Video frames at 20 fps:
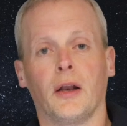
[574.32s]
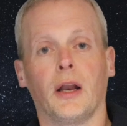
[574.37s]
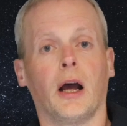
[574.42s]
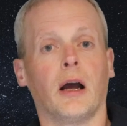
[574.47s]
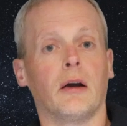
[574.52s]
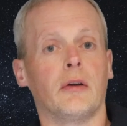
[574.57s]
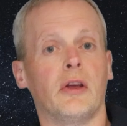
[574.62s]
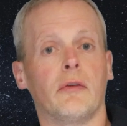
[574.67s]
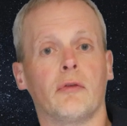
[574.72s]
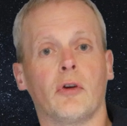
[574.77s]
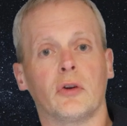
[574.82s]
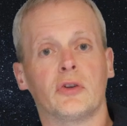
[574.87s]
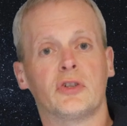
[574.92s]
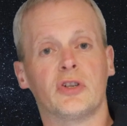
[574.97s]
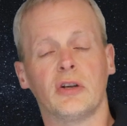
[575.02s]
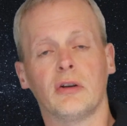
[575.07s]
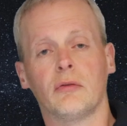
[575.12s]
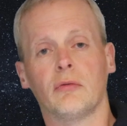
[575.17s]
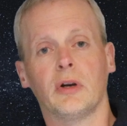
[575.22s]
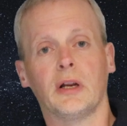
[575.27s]
Now, you've got
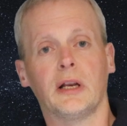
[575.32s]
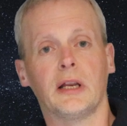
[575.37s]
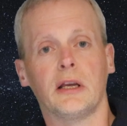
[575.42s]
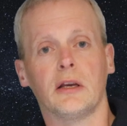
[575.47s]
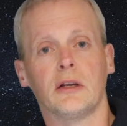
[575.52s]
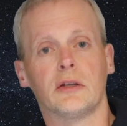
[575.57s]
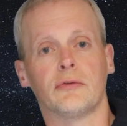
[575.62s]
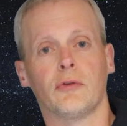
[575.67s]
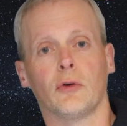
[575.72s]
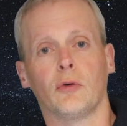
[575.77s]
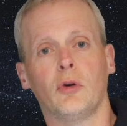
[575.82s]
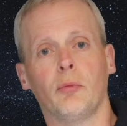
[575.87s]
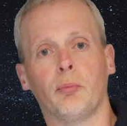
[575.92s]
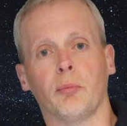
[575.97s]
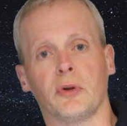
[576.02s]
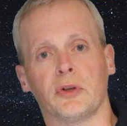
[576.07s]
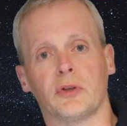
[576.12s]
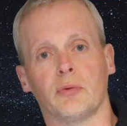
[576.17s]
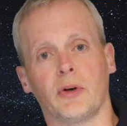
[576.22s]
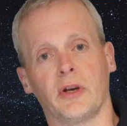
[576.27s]
2 really useful
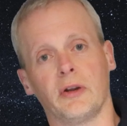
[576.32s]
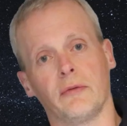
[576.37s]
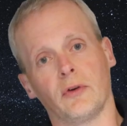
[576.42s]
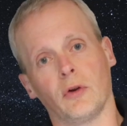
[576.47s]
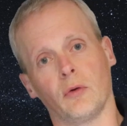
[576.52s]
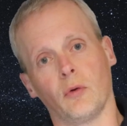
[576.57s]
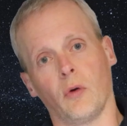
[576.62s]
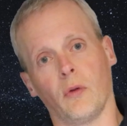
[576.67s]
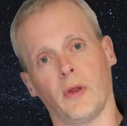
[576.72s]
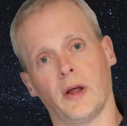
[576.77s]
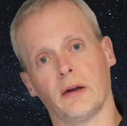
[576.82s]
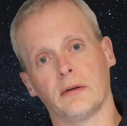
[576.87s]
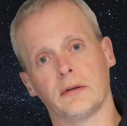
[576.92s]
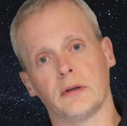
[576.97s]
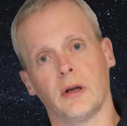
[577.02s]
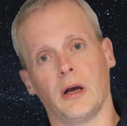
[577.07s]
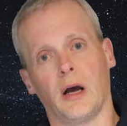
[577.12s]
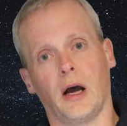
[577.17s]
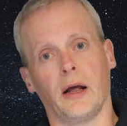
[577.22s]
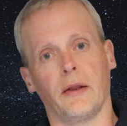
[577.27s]
numbers when you've done all
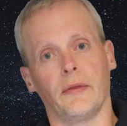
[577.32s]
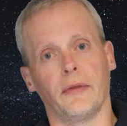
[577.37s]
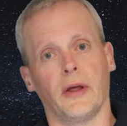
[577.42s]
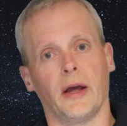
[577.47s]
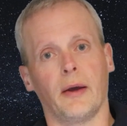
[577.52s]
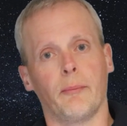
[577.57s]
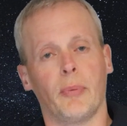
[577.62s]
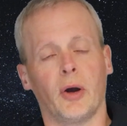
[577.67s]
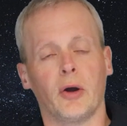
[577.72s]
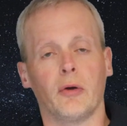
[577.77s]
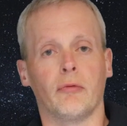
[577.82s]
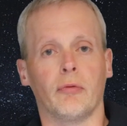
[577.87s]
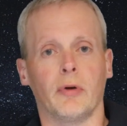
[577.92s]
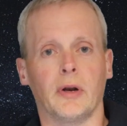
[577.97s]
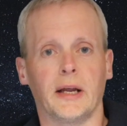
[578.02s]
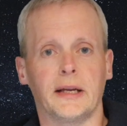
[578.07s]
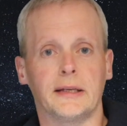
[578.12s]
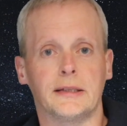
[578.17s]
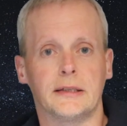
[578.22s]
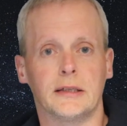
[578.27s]
that, and they're both
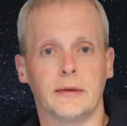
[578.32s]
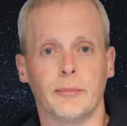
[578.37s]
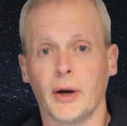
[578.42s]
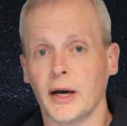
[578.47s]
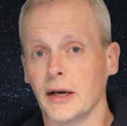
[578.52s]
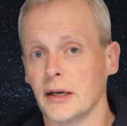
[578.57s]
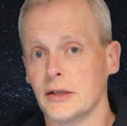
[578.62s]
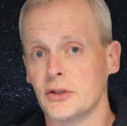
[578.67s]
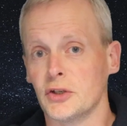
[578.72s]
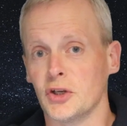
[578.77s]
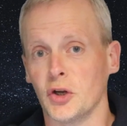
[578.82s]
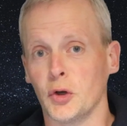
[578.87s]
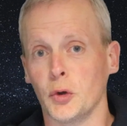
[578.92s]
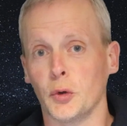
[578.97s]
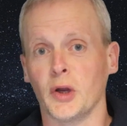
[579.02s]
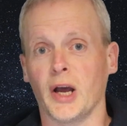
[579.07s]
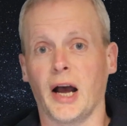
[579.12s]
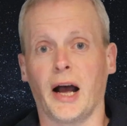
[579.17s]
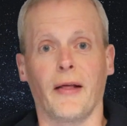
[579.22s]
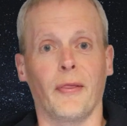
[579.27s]
related to
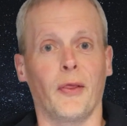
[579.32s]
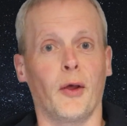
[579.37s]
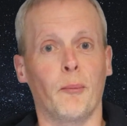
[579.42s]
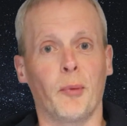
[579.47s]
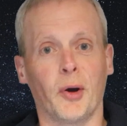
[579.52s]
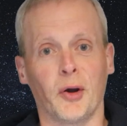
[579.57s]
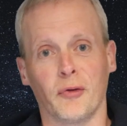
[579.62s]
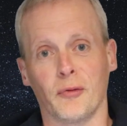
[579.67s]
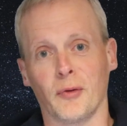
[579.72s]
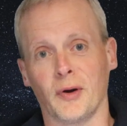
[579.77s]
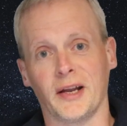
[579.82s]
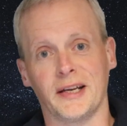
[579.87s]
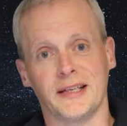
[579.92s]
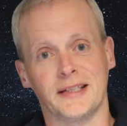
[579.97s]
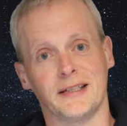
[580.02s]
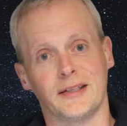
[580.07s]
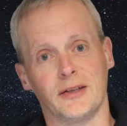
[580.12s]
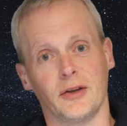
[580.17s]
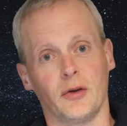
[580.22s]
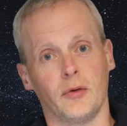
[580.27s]
magnitude and they're both
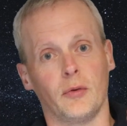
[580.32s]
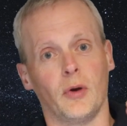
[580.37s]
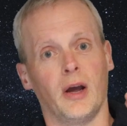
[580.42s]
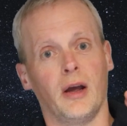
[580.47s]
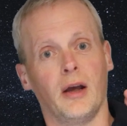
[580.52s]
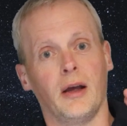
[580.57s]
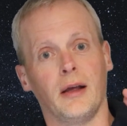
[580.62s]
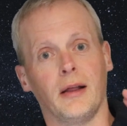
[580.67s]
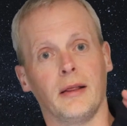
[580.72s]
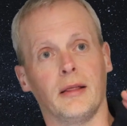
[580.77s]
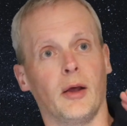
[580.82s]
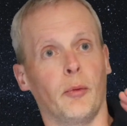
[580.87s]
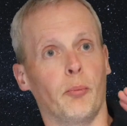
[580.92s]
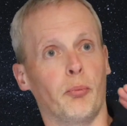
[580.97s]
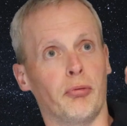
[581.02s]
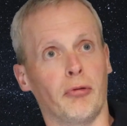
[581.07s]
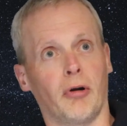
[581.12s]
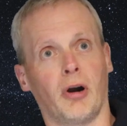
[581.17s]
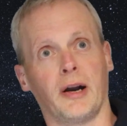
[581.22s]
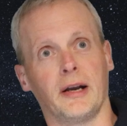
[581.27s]
related to the
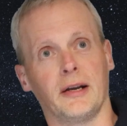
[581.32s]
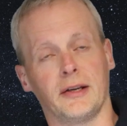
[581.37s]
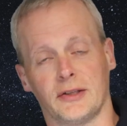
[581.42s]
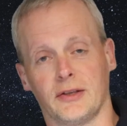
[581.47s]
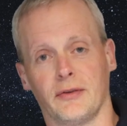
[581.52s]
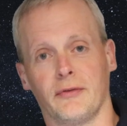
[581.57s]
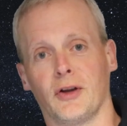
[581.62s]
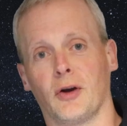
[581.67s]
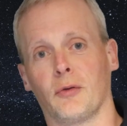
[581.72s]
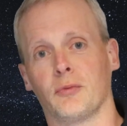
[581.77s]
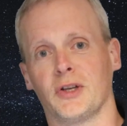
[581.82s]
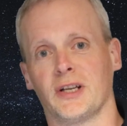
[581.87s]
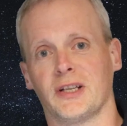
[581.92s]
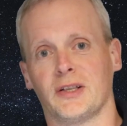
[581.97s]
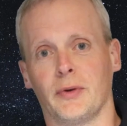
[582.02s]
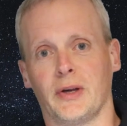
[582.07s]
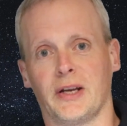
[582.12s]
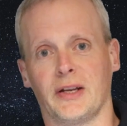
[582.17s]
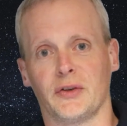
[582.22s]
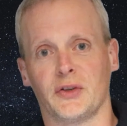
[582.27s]
brightness of the
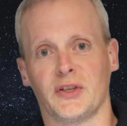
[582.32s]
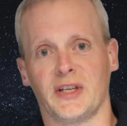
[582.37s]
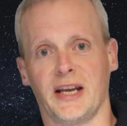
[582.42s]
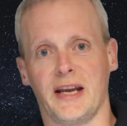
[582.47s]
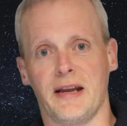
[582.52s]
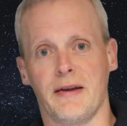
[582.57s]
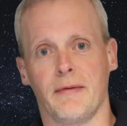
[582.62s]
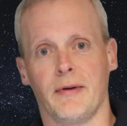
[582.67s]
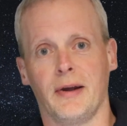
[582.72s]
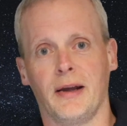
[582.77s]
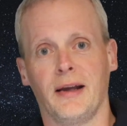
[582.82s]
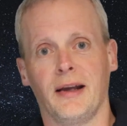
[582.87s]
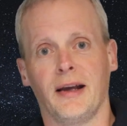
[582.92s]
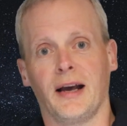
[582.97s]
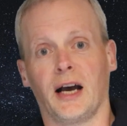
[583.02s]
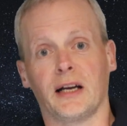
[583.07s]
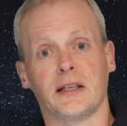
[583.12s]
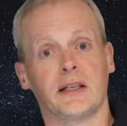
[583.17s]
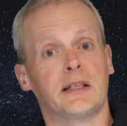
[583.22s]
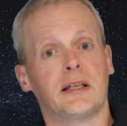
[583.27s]
objects we can see.
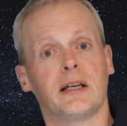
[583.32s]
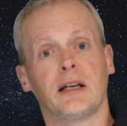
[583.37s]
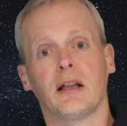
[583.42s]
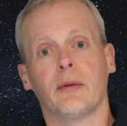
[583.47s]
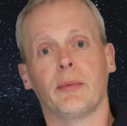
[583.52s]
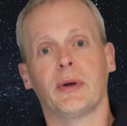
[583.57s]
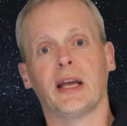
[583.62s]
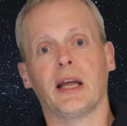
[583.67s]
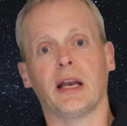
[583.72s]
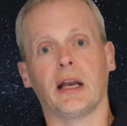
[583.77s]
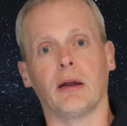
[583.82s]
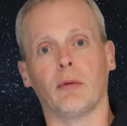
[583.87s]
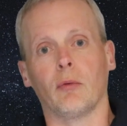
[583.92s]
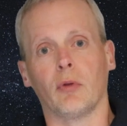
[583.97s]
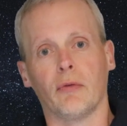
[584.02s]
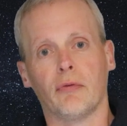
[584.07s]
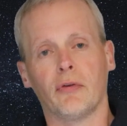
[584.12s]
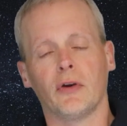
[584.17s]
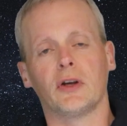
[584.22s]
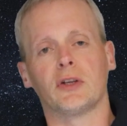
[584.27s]
As I said at the beginning,
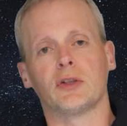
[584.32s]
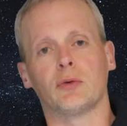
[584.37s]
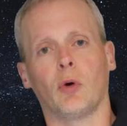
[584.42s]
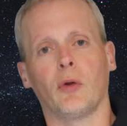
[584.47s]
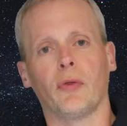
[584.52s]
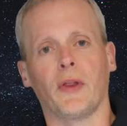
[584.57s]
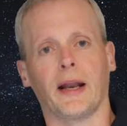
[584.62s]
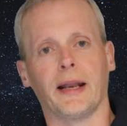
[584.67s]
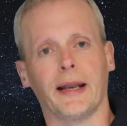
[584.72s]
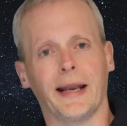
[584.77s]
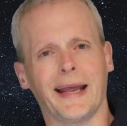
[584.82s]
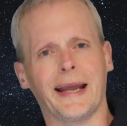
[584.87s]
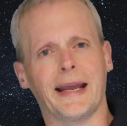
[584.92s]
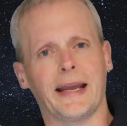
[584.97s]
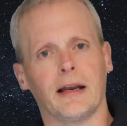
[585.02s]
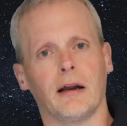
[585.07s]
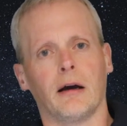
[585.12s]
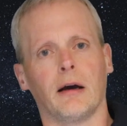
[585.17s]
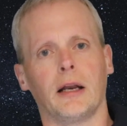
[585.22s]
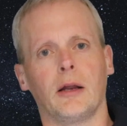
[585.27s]
with the first one, that
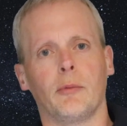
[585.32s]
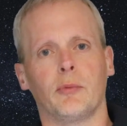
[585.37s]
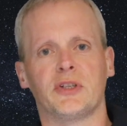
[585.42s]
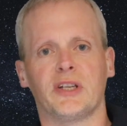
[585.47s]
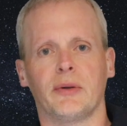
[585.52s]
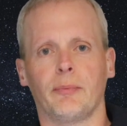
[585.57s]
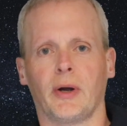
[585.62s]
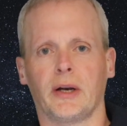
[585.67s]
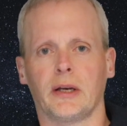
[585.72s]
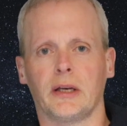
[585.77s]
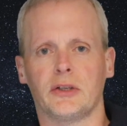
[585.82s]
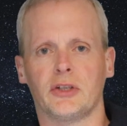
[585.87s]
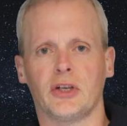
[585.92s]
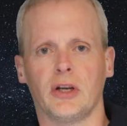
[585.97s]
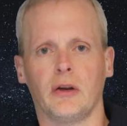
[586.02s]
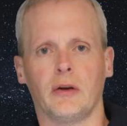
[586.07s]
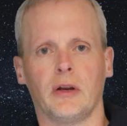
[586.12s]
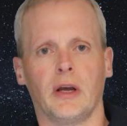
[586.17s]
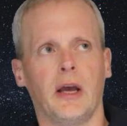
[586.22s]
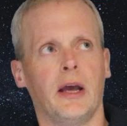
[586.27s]
naked eye limiting
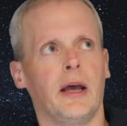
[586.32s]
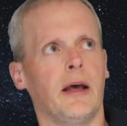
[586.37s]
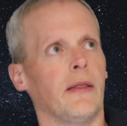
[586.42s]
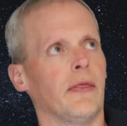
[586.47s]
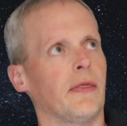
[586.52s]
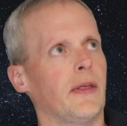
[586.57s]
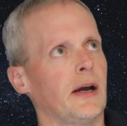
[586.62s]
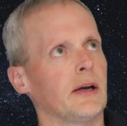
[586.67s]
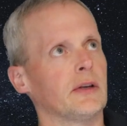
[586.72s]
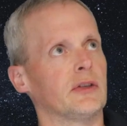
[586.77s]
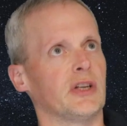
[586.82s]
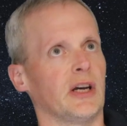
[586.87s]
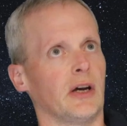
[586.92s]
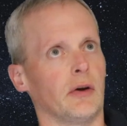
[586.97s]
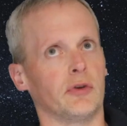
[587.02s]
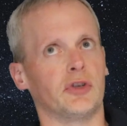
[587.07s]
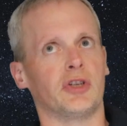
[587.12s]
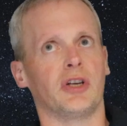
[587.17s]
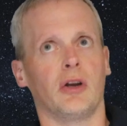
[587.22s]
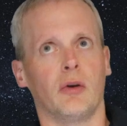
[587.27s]
magnitude, that
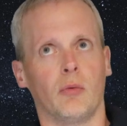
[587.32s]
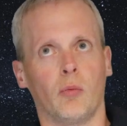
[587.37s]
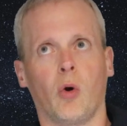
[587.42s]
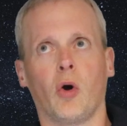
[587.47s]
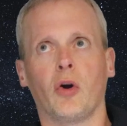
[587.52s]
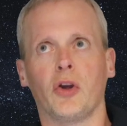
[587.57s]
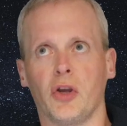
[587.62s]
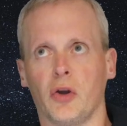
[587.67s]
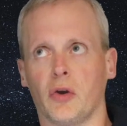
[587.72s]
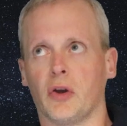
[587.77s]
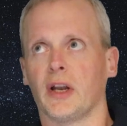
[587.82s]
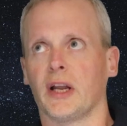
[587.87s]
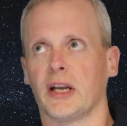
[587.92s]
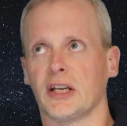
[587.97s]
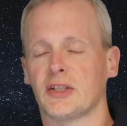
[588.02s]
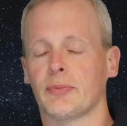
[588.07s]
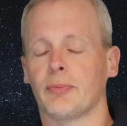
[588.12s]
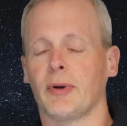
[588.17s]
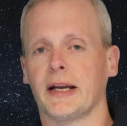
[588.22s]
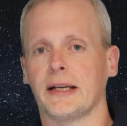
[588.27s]
tells you what you can
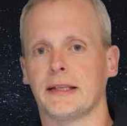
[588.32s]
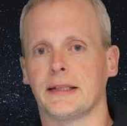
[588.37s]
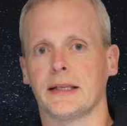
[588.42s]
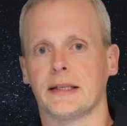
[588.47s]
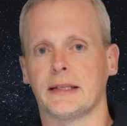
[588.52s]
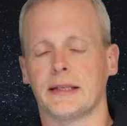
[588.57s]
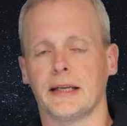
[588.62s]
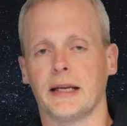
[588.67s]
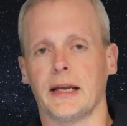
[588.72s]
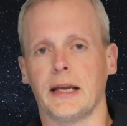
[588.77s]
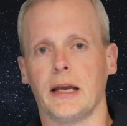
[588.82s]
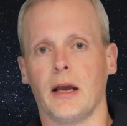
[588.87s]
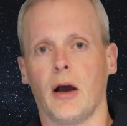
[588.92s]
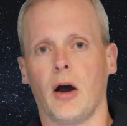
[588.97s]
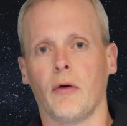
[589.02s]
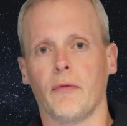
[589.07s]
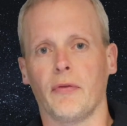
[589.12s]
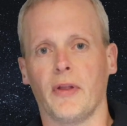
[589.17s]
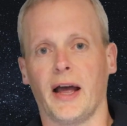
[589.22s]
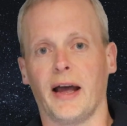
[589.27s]
expect to see
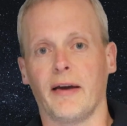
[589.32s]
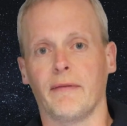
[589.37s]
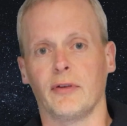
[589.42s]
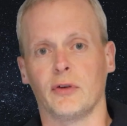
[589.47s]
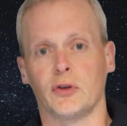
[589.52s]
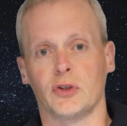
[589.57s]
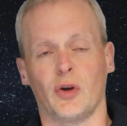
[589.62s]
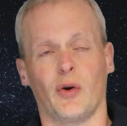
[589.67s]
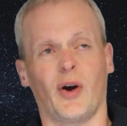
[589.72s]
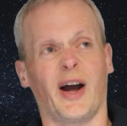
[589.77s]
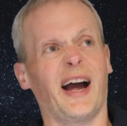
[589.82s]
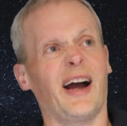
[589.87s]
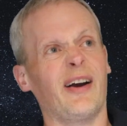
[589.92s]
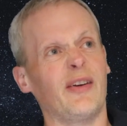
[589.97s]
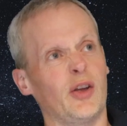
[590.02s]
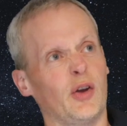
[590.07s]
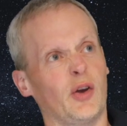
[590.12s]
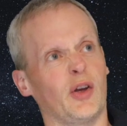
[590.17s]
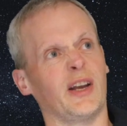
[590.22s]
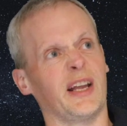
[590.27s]
of the heavens or how
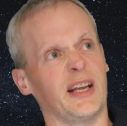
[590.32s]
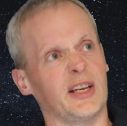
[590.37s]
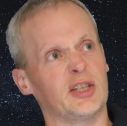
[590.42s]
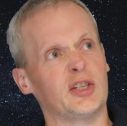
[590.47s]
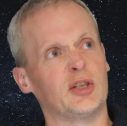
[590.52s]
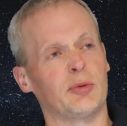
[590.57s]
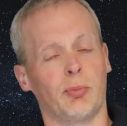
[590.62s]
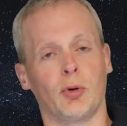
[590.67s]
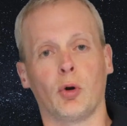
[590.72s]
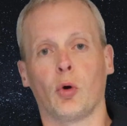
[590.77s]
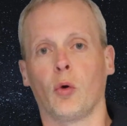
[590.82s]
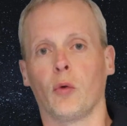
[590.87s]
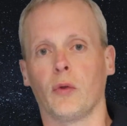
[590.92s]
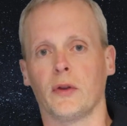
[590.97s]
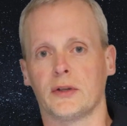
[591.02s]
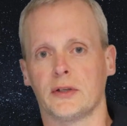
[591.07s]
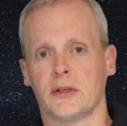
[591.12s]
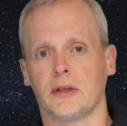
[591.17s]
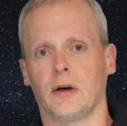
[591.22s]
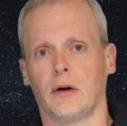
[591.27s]
you can explore
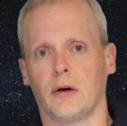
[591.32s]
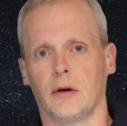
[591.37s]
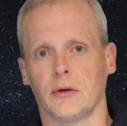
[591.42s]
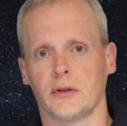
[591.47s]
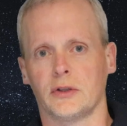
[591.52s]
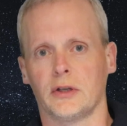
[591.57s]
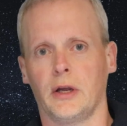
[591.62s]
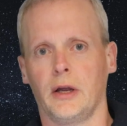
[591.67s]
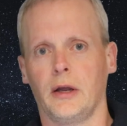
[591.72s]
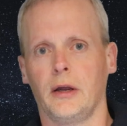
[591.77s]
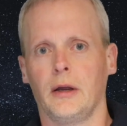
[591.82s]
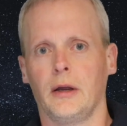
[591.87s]
the stars